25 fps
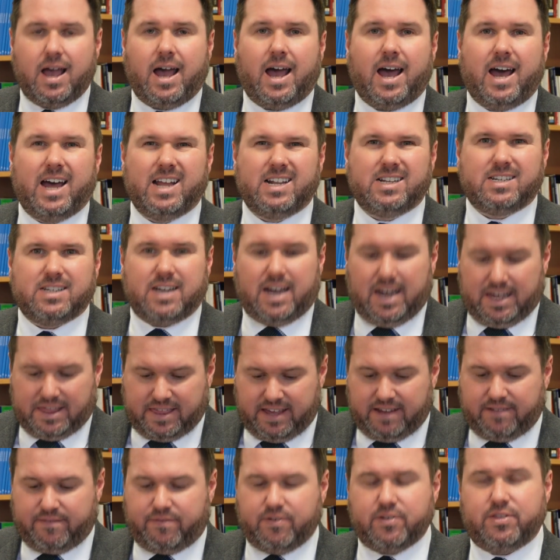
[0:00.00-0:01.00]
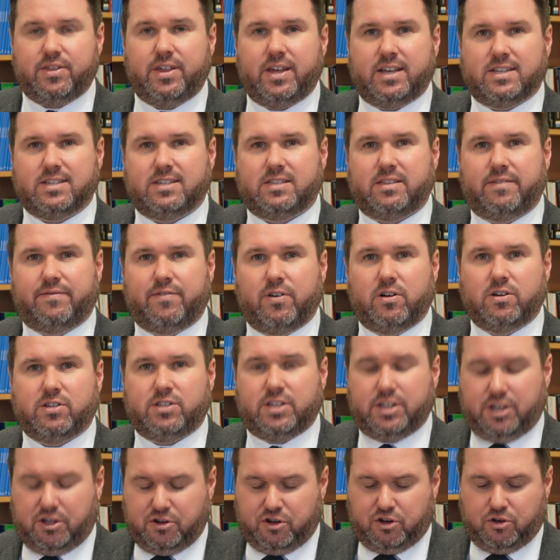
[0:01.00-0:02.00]
And I think for this, the first
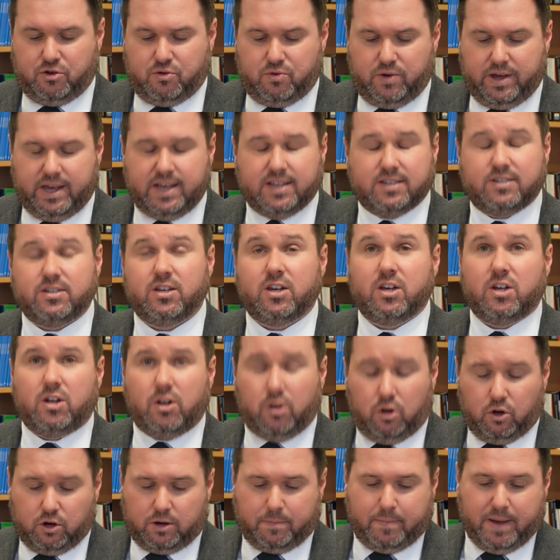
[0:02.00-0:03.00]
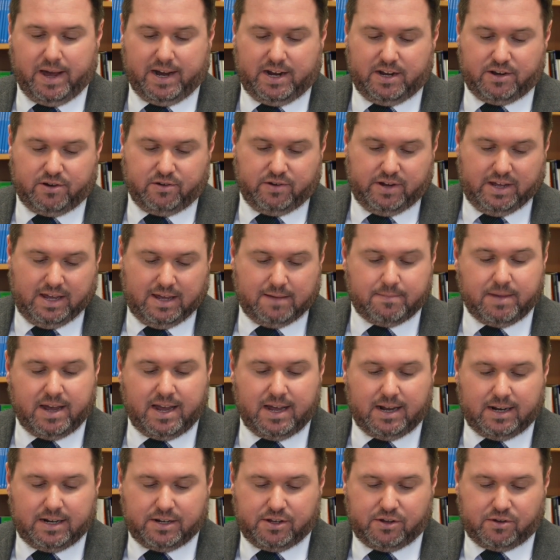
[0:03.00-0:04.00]
thing you do is look back at your
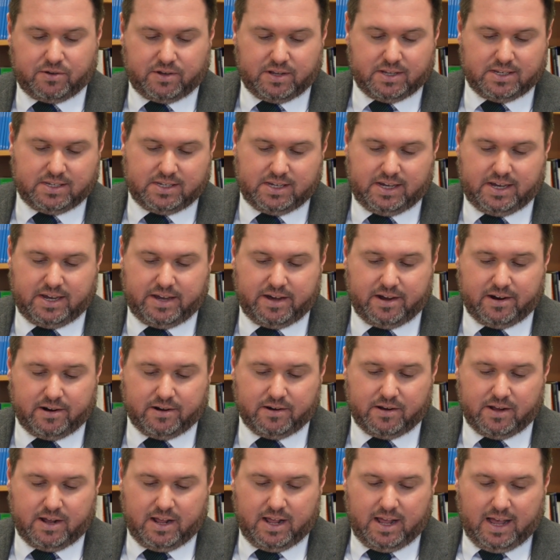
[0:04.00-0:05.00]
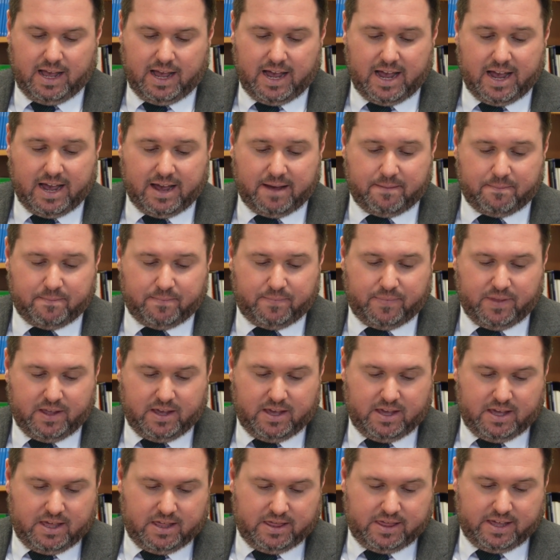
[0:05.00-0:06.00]
email, and you can see here
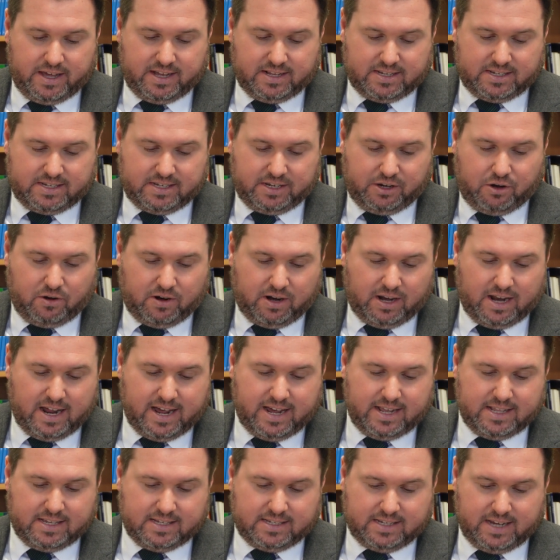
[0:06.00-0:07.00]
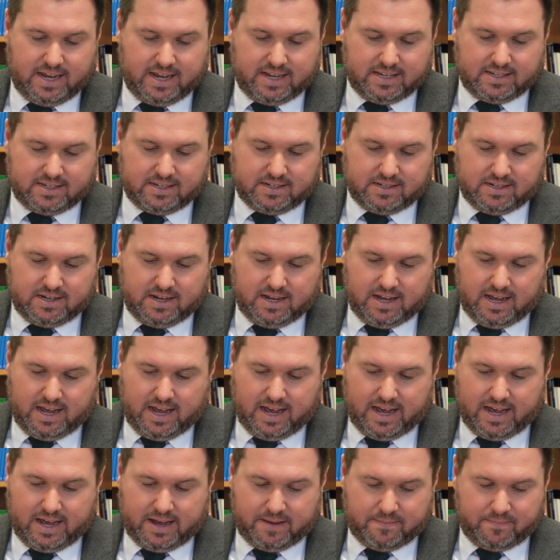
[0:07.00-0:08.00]
that your client says,
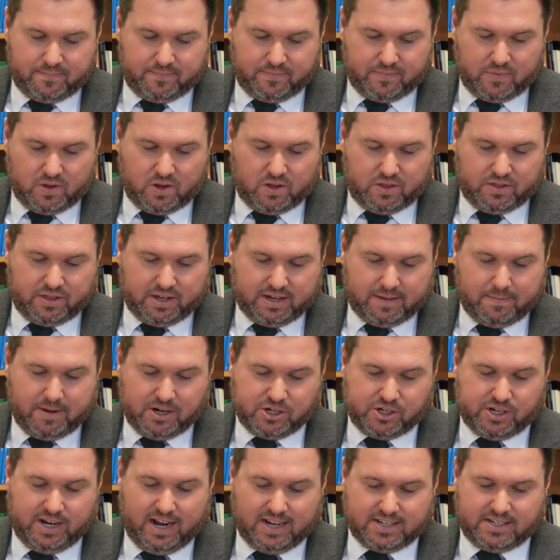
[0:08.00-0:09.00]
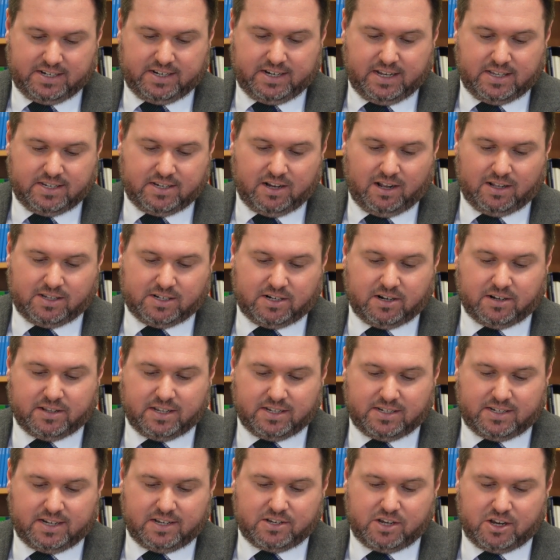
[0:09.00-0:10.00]
the Commission hasn't consulted on
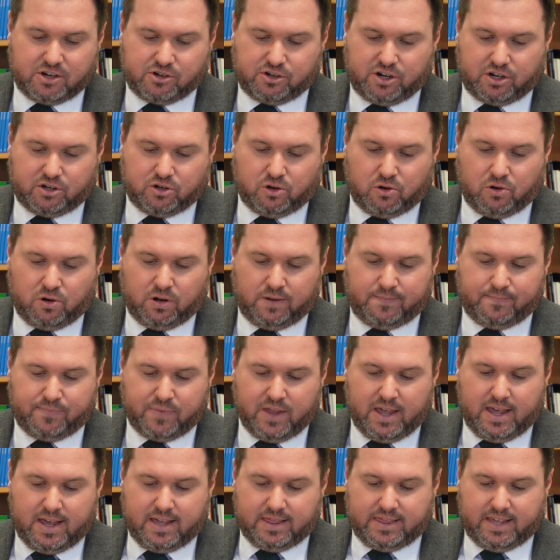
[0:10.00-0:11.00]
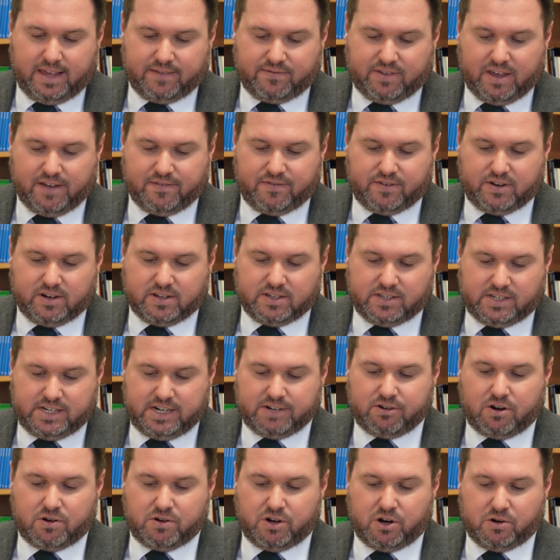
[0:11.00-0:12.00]
this decision at all. They've given us
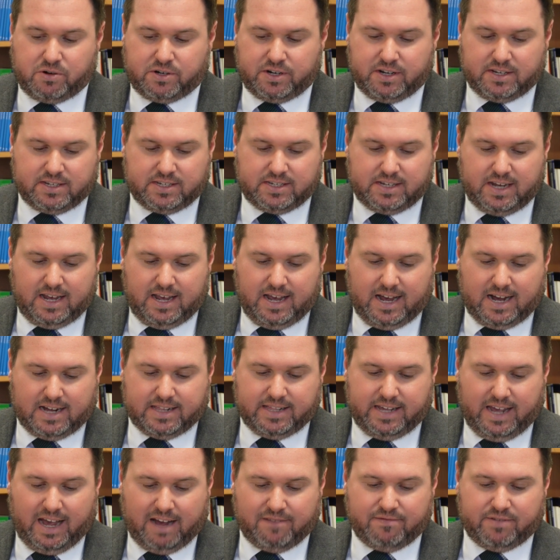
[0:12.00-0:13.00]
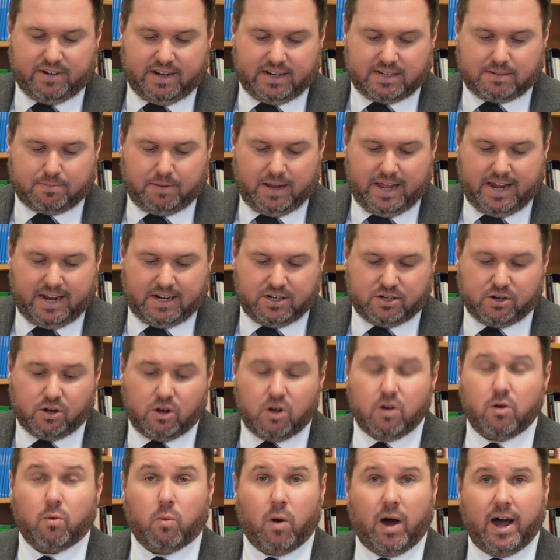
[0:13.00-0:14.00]
0 notice and they haven't explained
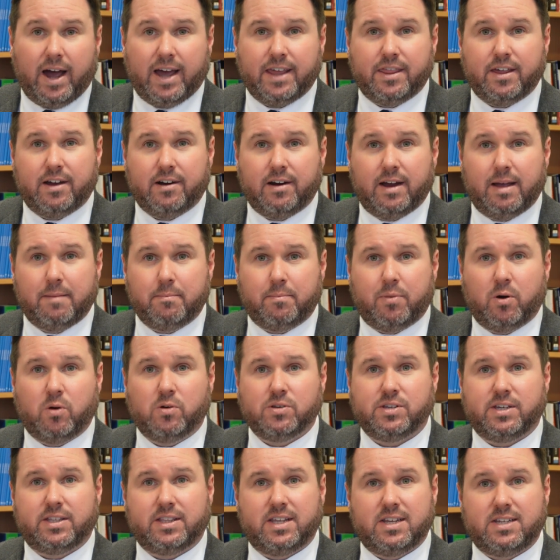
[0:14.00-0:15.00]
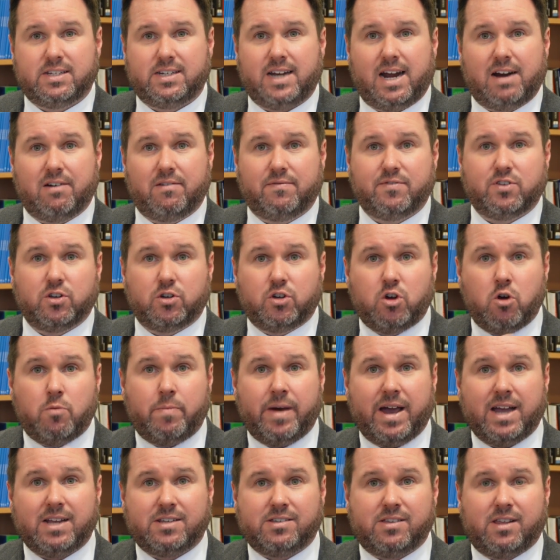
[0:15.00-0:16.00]
why they're imposing this tariff. So go
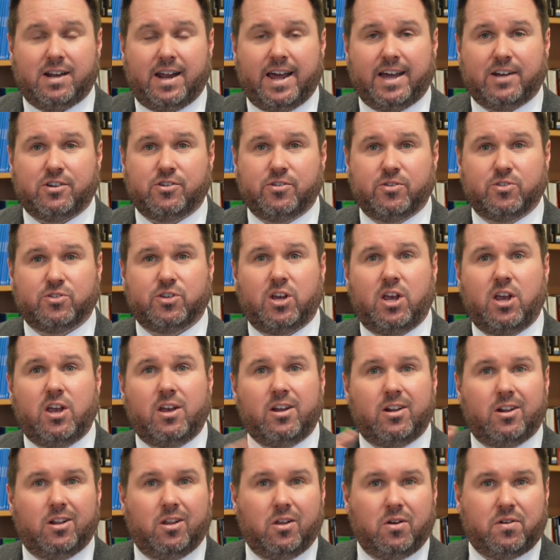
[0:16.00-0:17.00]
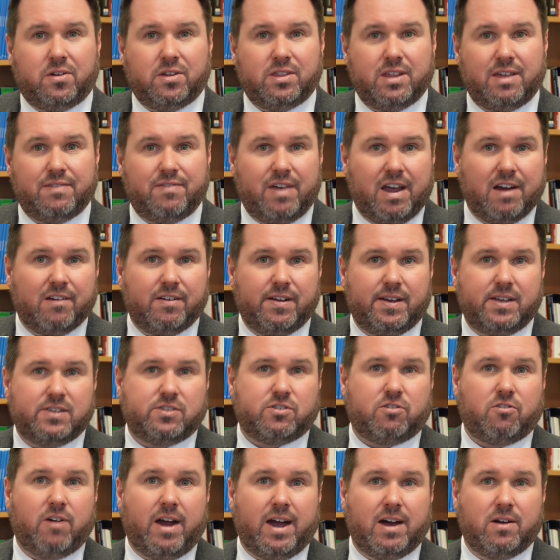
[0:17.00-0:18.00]
back to the lectures, look at the various
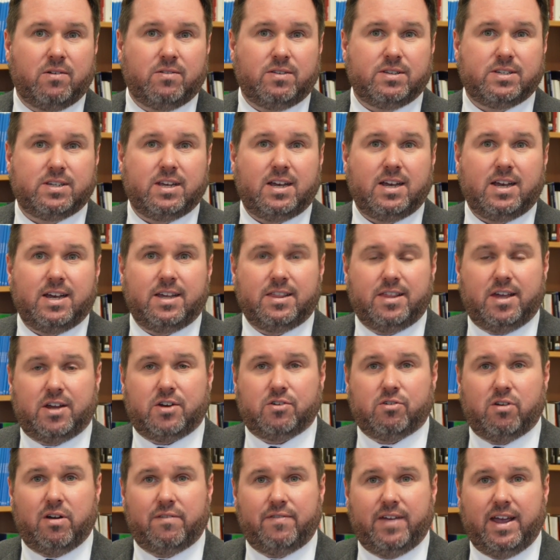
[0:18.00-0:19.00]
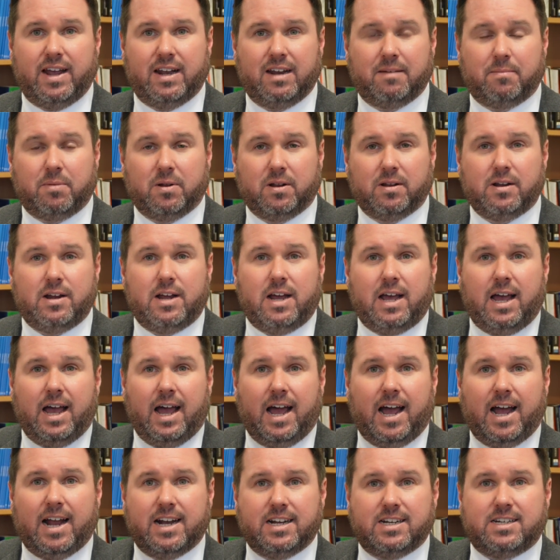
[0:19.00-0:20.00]
grounds that are available
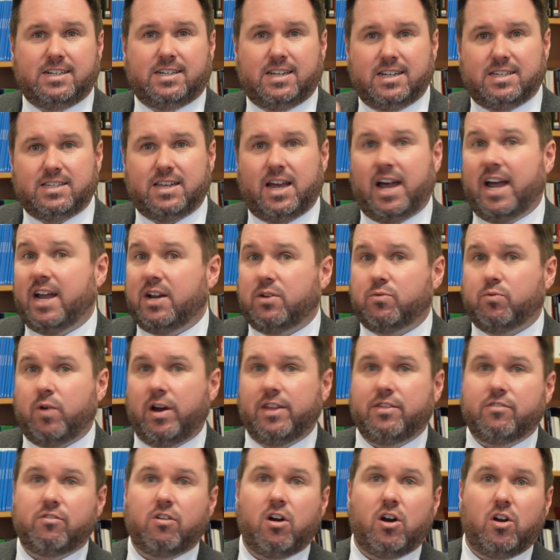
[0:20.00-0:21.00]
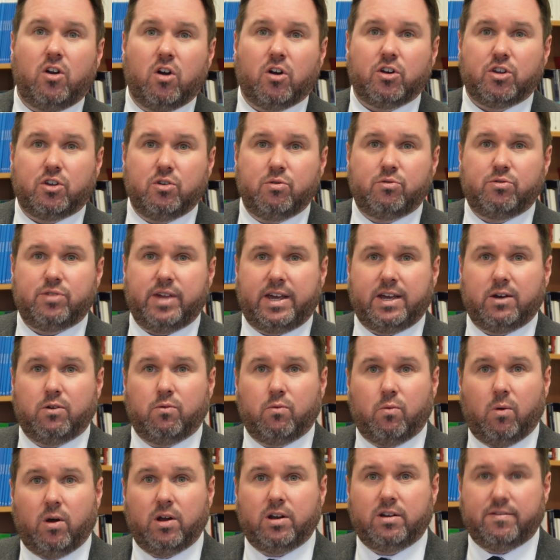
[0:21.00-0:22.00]
and decide whether or not you think
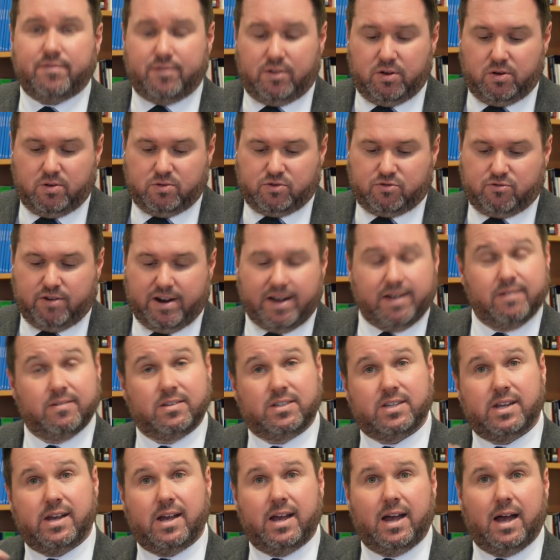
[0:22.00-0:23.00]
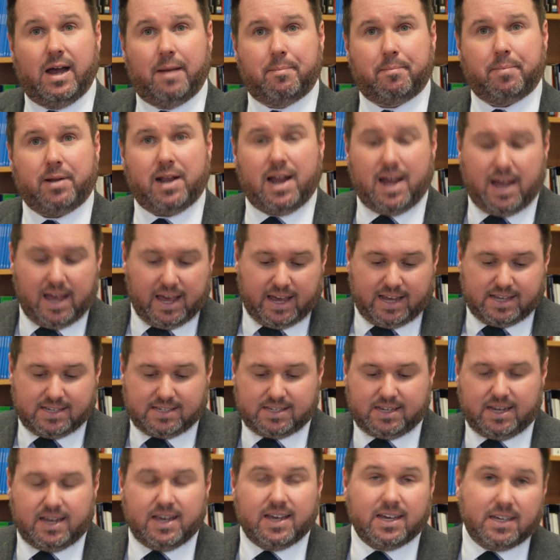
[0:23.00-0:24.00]
one of those grounds
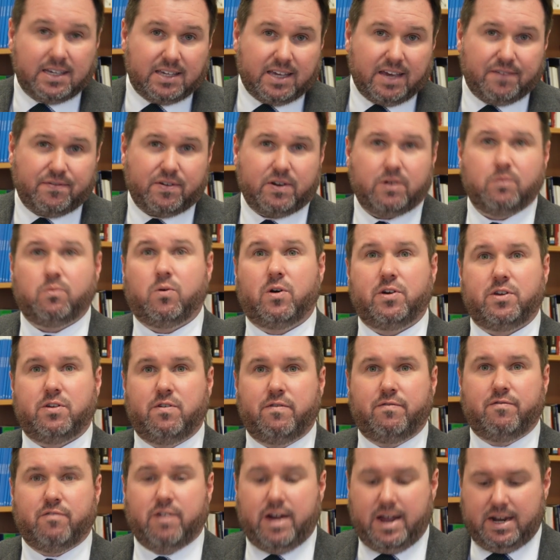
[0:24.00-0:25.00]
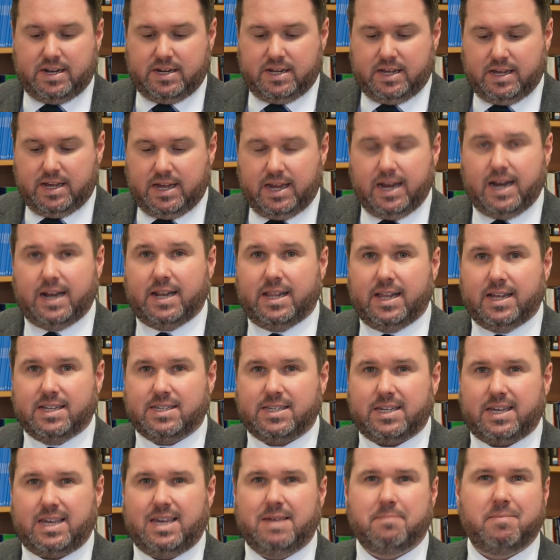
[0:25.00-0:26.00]
applies given what you've read in
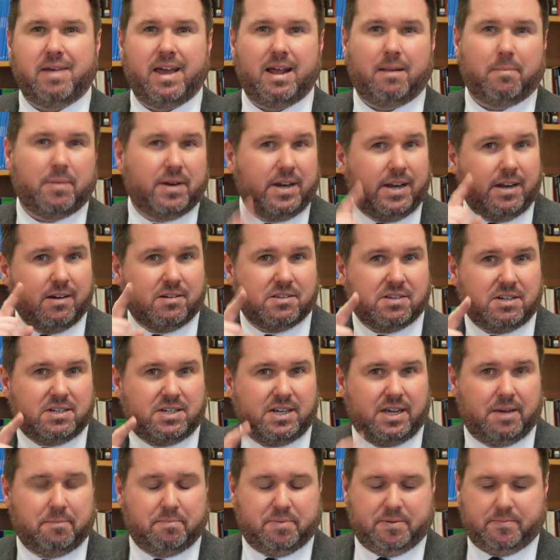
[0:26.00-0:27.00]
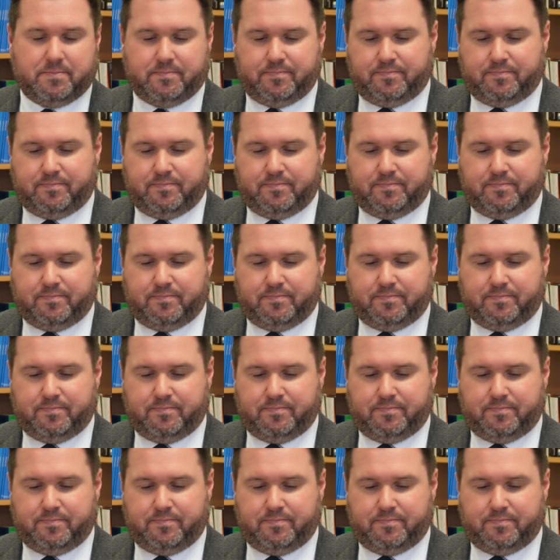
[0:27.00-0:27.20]
this email. But here's a tip.